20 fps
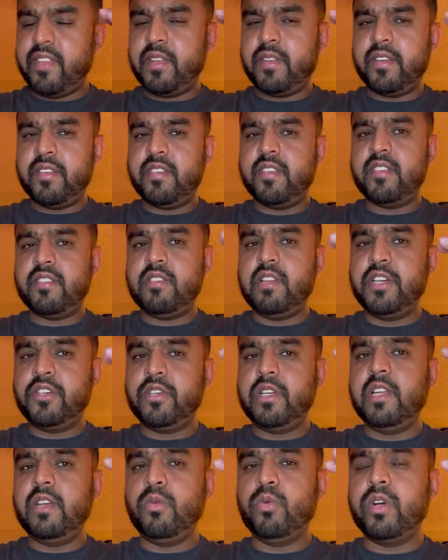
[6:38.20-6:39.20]
this is
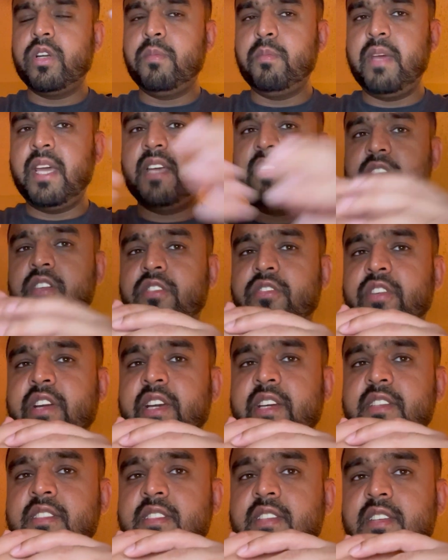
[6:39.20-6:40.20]
literally what makes their
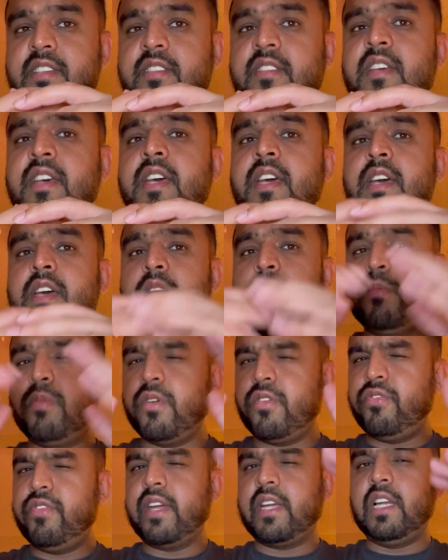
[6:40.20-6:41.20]
fragrances
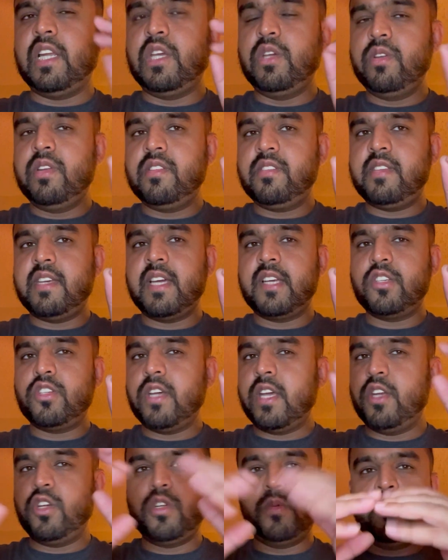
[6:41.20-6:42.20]
perfectly unisex and to be